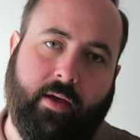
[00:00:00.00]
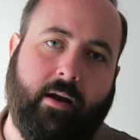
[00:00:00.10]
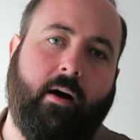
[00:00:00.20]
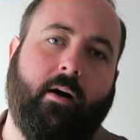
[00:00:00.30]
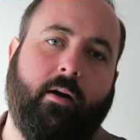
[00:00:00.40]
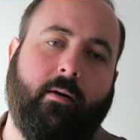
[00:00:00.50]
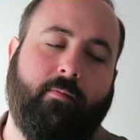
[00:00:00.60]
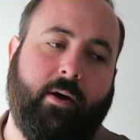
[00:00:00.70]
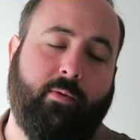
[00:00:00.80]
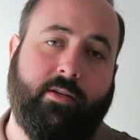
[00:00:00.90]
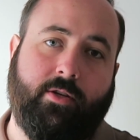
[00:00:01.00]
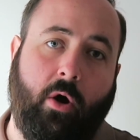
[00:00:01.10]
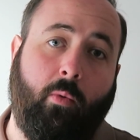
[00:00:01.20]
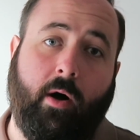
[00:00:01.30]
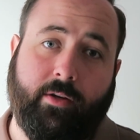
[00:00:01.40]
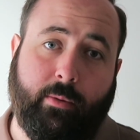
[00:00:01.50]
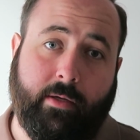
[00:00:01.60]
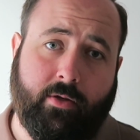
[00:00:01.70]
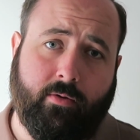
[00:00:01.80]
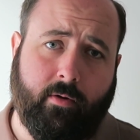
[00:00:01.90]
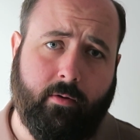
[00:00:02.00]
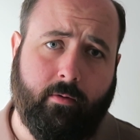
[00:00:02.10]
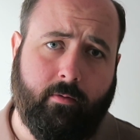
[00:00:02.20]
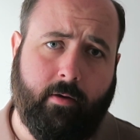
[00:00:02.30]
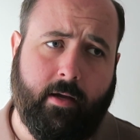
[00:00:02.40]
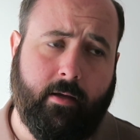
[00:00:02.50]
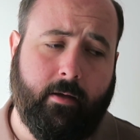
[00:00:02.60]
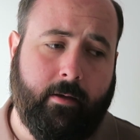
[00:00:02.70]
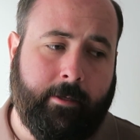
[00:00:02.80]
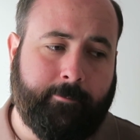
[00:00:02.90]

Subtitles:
that we don't want to be true, right?